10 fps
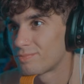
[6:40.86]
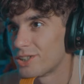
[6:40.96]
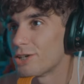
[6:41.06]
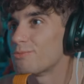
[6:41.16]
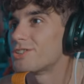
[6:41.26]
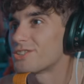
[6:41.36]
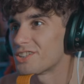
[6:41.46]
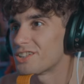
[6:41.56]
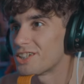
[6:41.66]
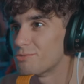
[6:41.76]
If it's
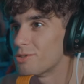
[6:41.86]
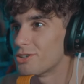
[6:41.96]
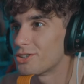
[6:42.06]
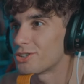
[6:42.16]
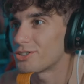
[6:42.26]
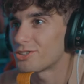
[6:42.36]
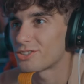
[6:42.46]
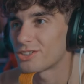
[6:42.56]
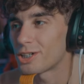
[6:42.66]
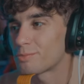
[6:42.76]
the email on her
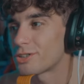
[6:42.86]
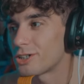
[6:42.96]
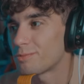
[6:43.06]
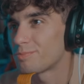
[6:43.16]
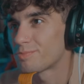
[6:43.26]
laptop.